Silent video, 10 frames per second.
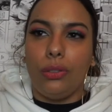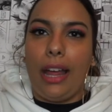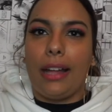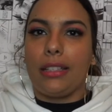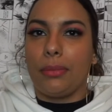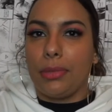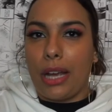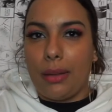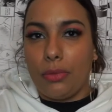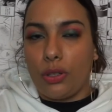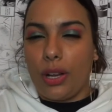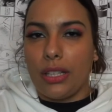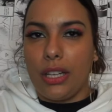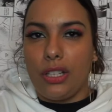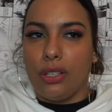that sometimes
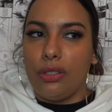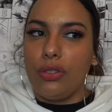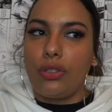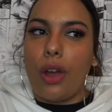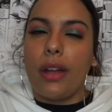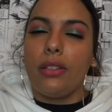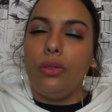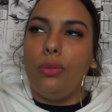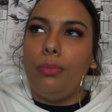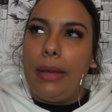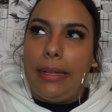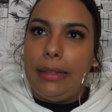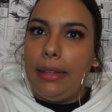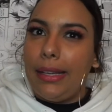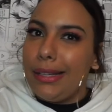translations try to make
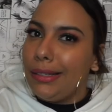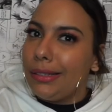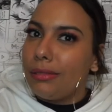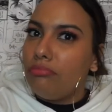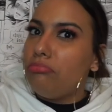things